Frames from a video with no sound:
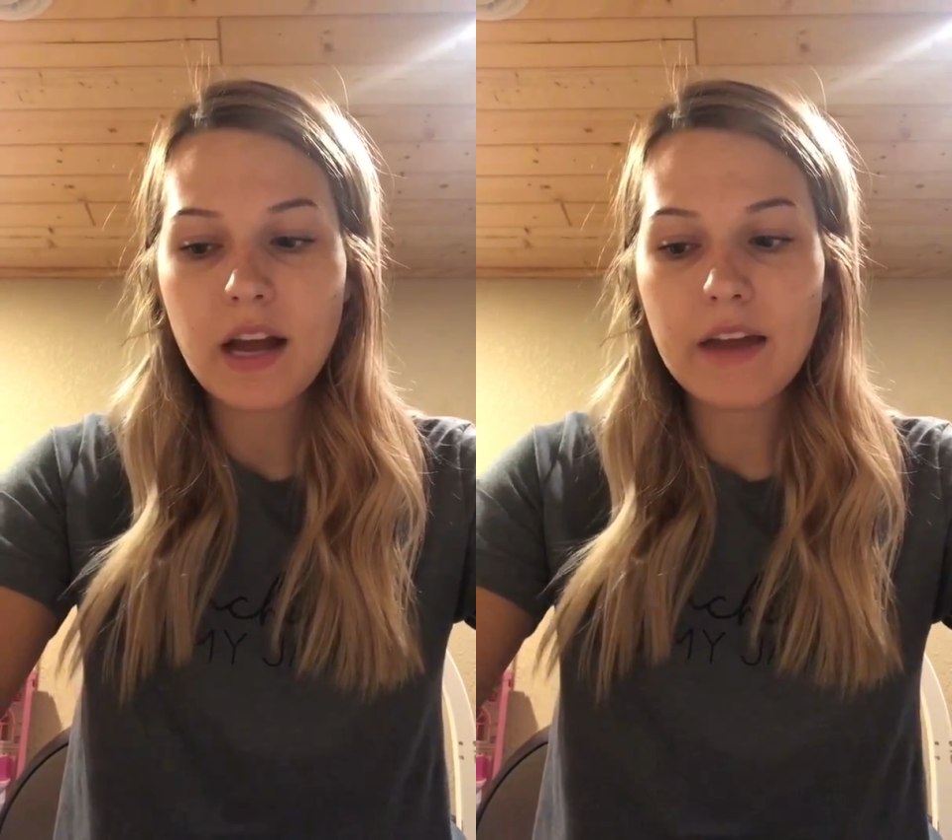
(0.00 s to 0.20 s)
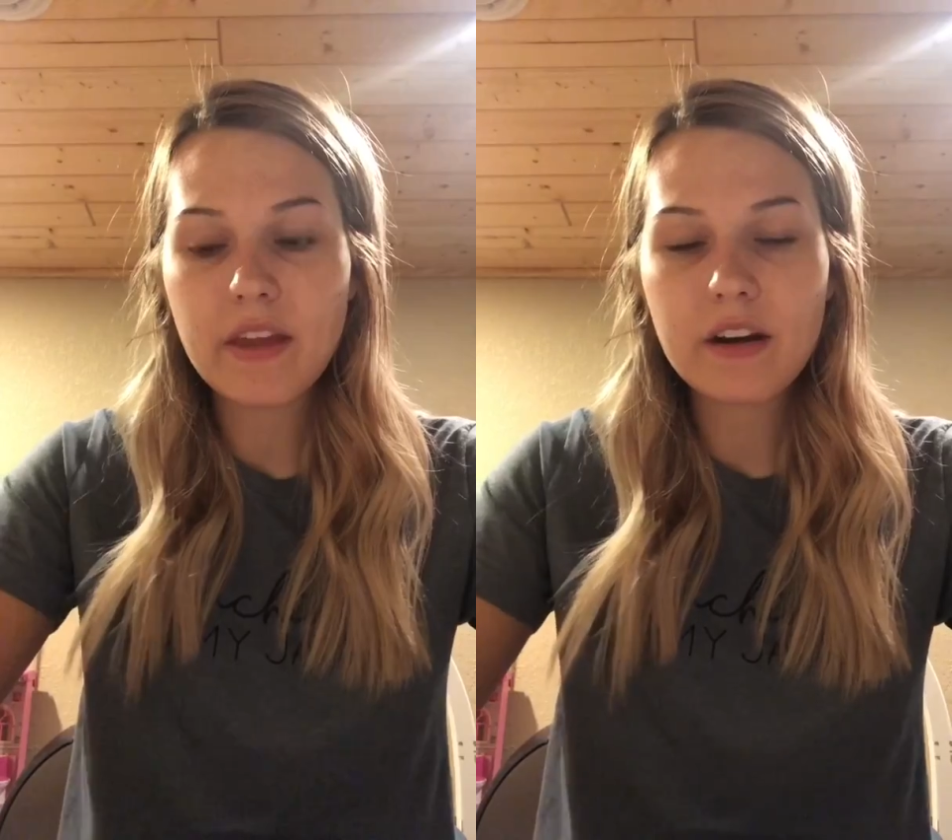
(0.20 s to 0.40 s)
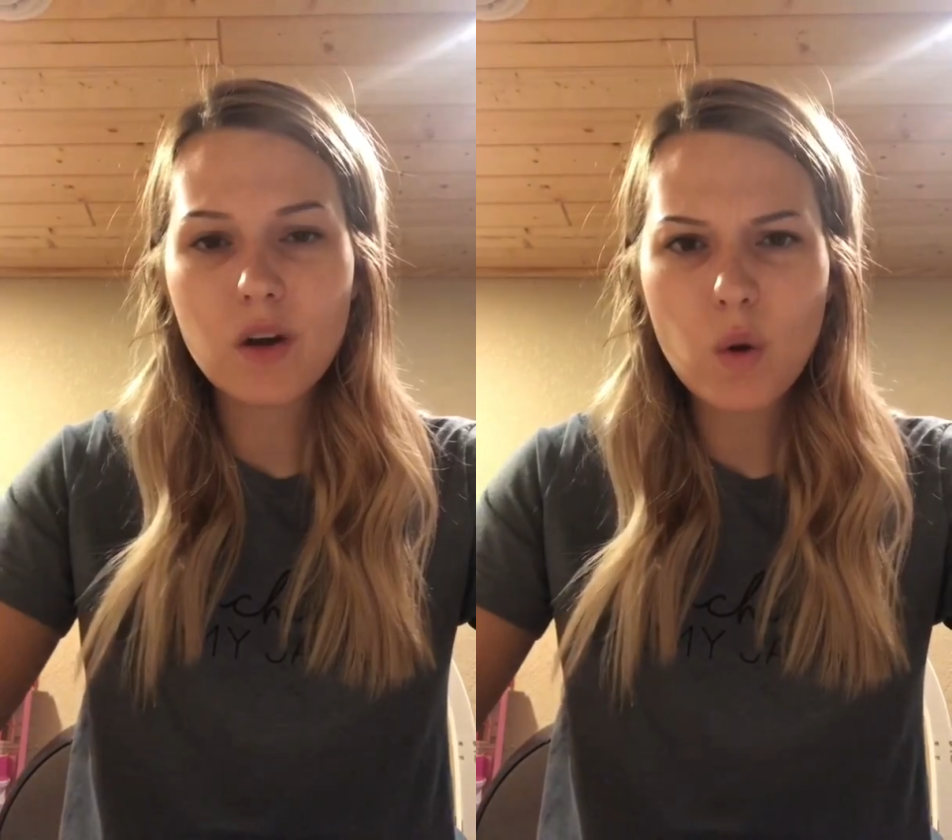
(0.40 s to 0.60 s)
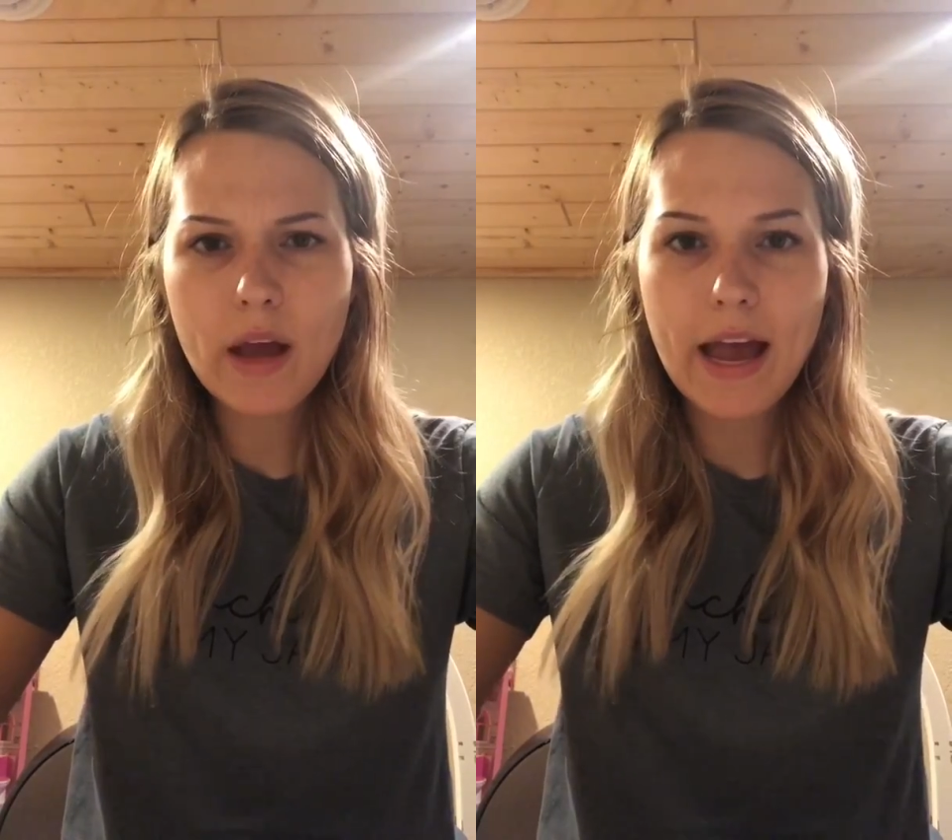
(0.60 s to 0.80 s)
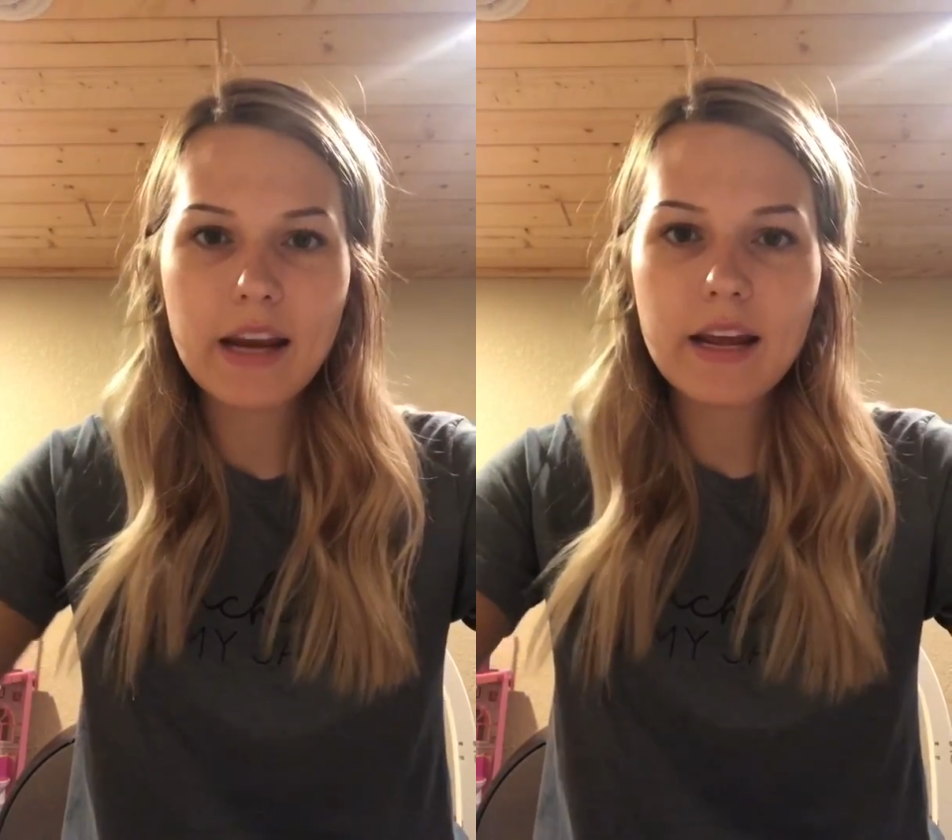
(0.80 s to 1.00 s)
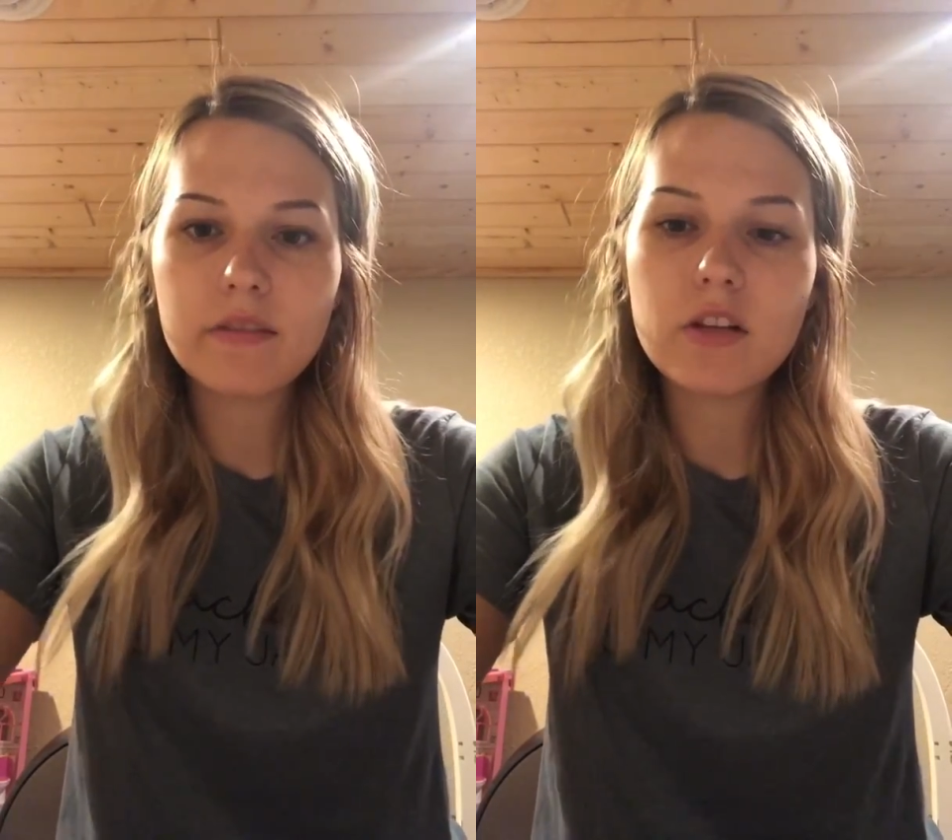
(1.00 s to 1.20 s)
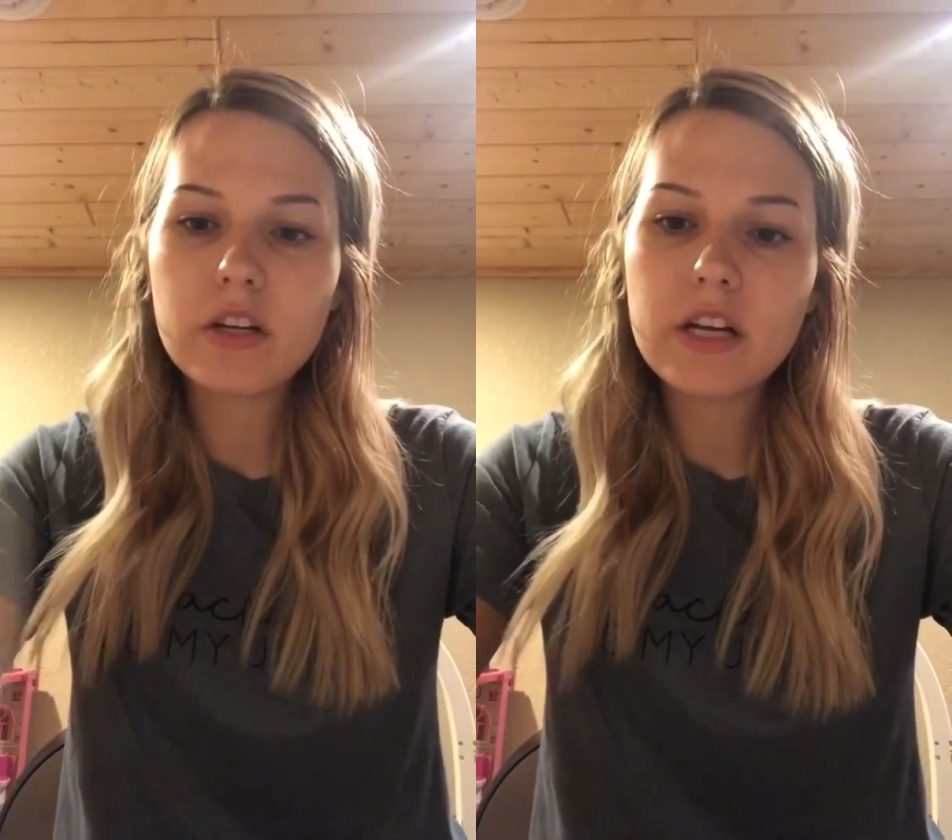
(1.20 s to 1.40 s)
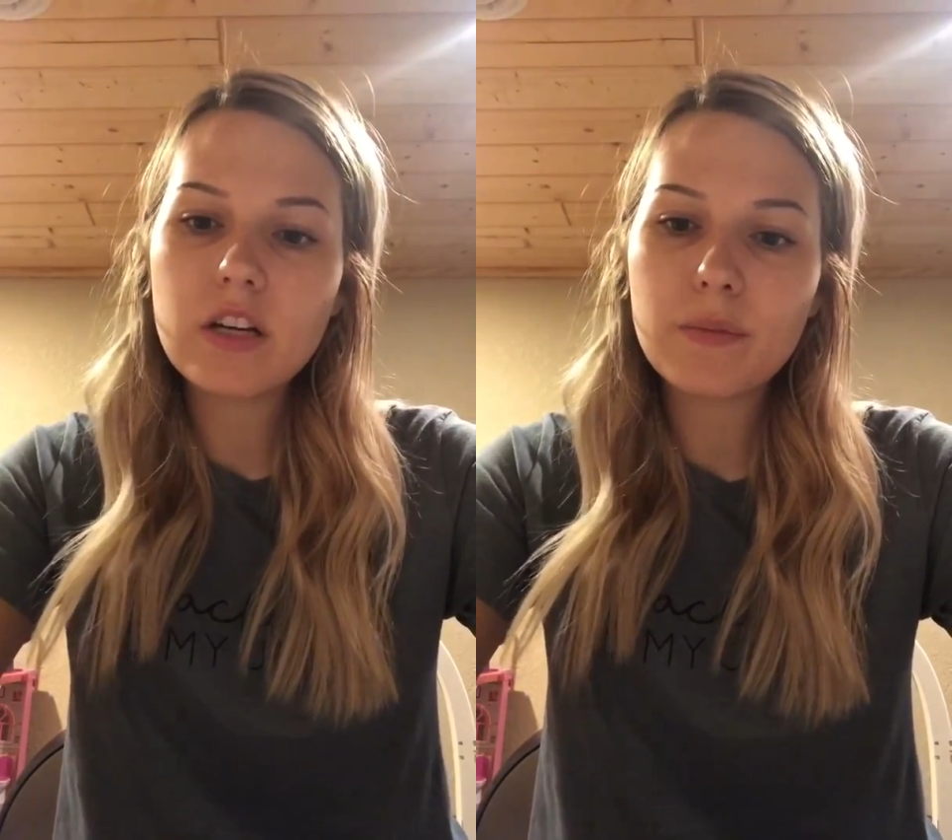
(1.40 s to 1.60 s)
and then go ahead and
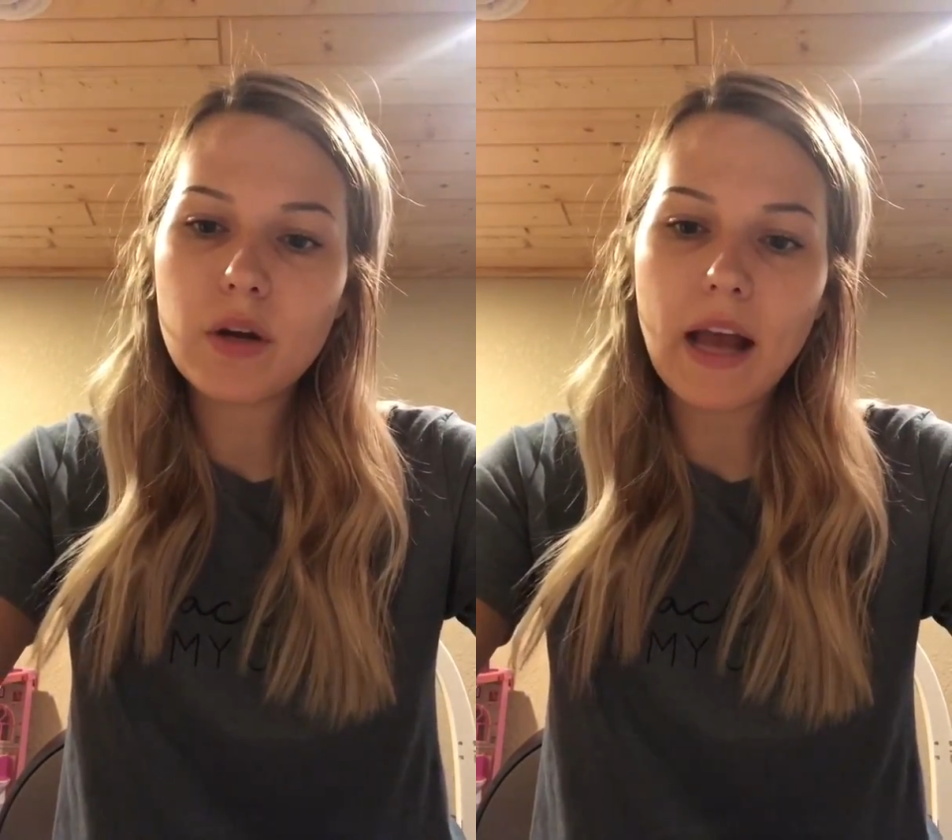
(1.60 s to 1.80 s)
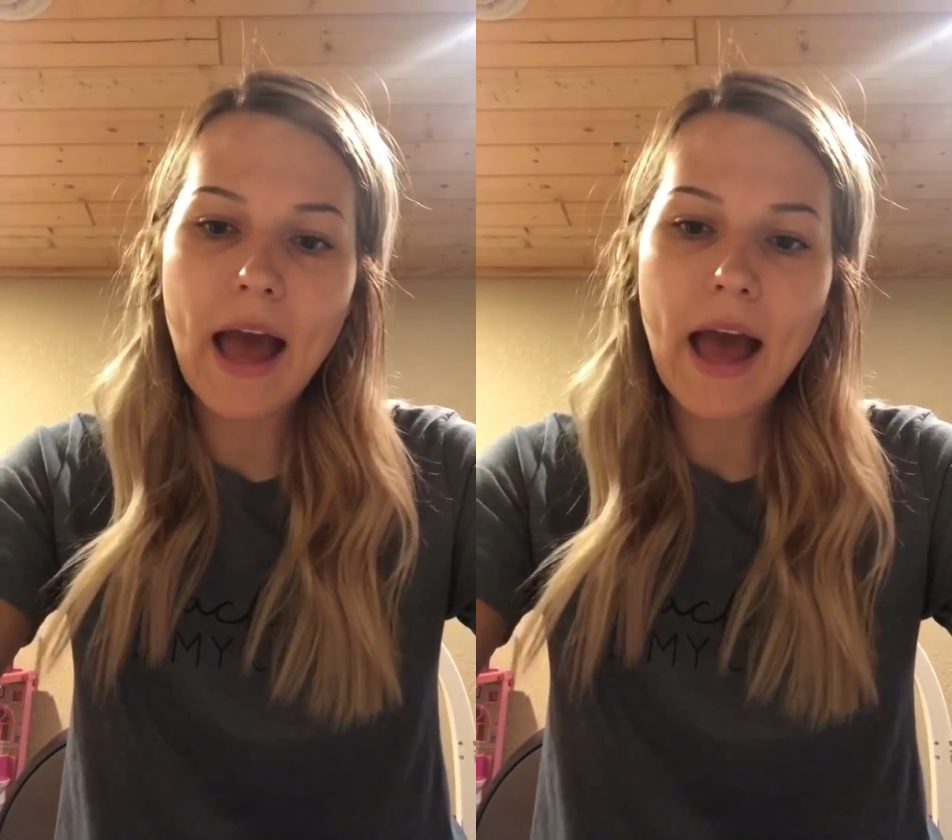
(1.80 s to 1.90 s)
look in your book